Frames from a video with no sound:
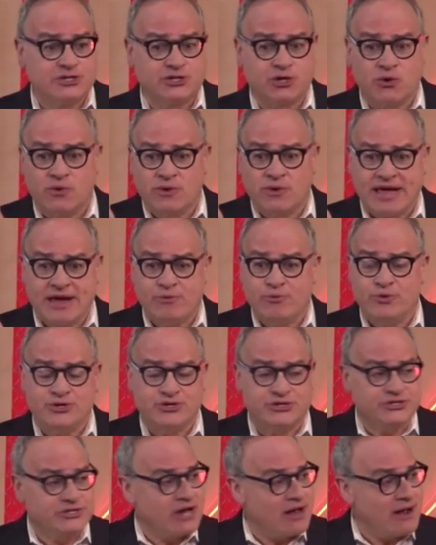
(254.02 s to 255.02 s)
So it
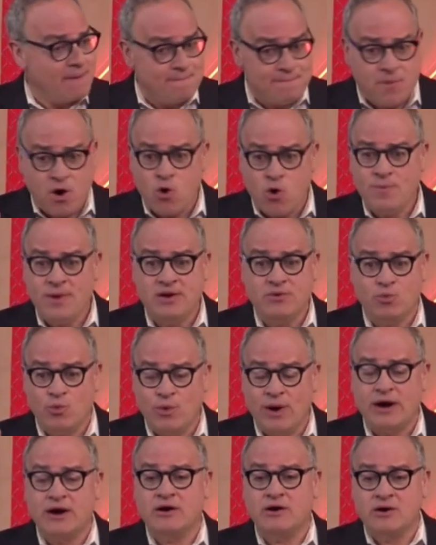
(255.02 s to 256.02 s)
was a moment
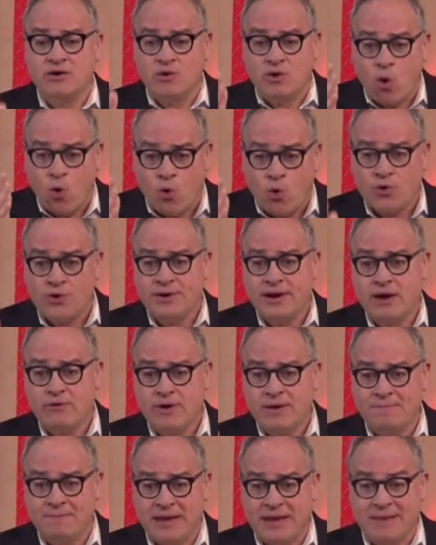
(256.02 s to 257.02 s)
where
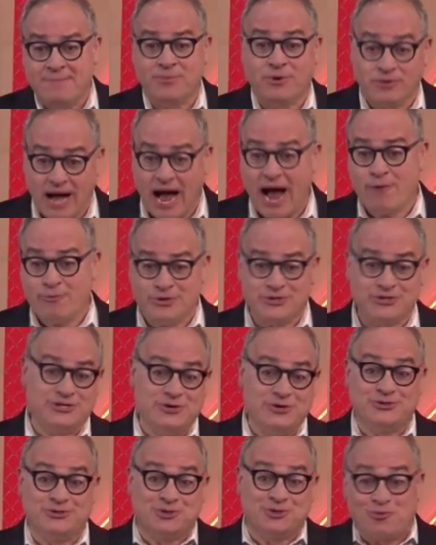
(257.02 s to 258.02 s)
ordinary people, I
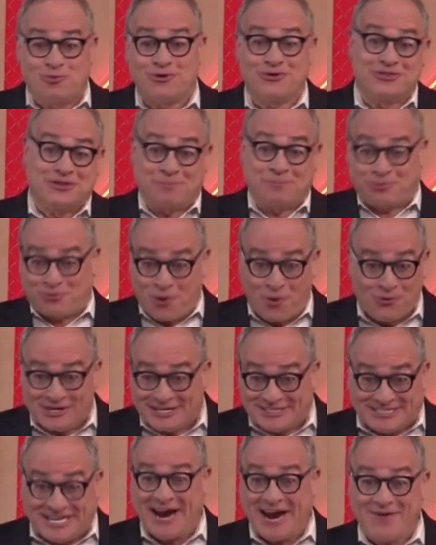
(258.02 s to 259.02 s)
would use the word the
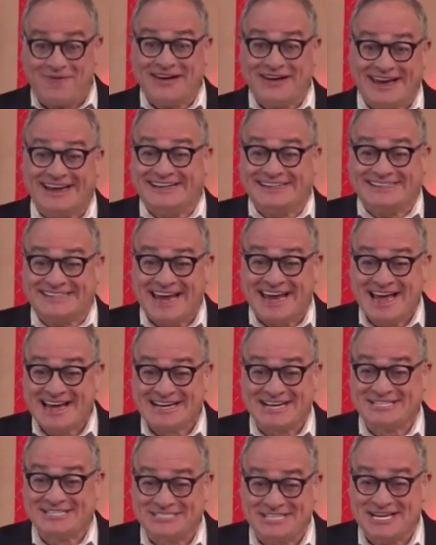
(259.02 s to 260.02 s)
proletariat,
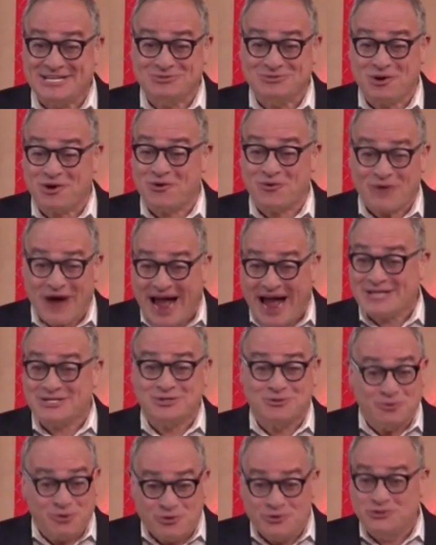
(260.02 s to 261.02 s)
because these were
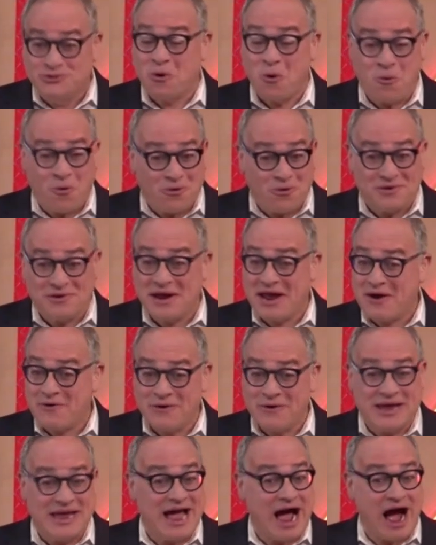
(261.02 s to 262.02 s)
grassroots,
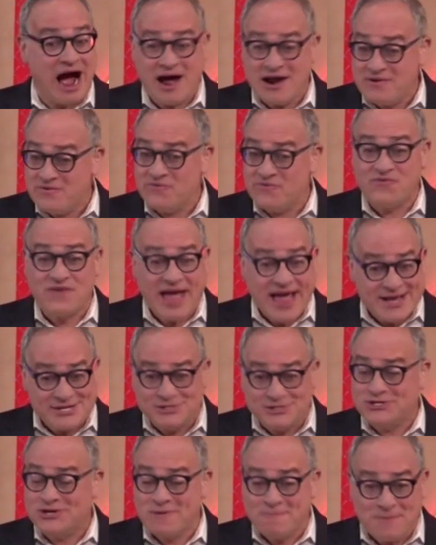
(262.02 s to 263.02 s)
ordinary,
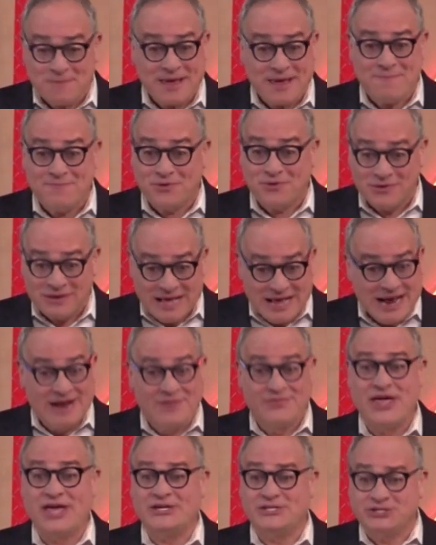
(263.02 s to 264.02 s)
unfancy people.
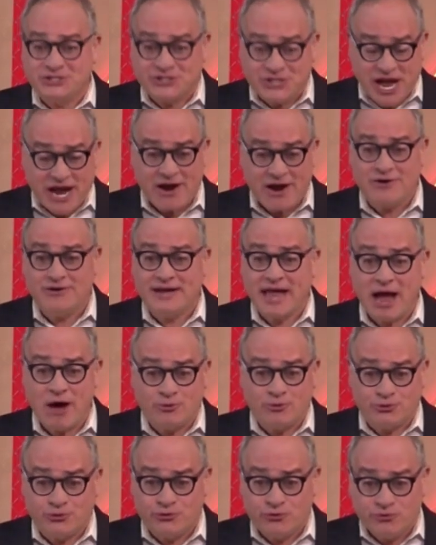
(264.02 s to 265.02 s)
They stared
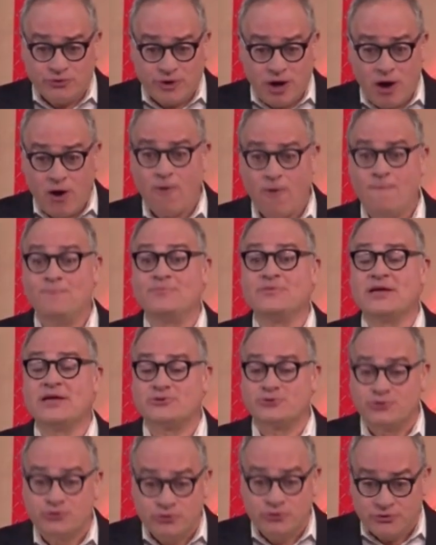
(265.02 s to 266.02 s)
down Trudeau.
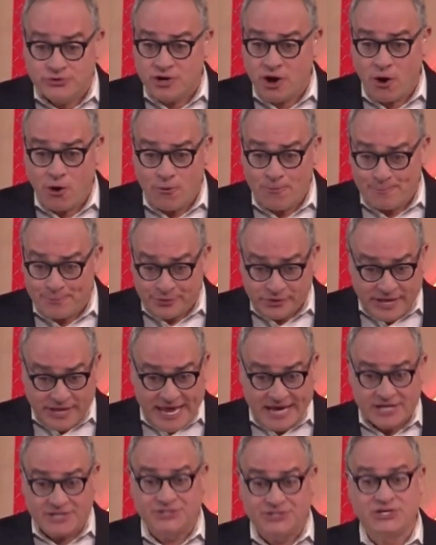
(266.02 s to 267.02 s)
Trudeau
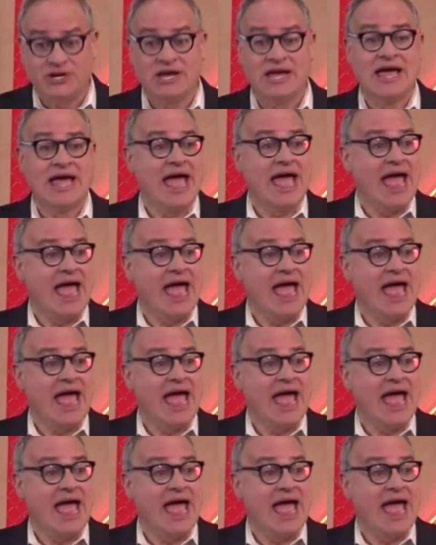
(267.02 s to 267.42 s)
blinked.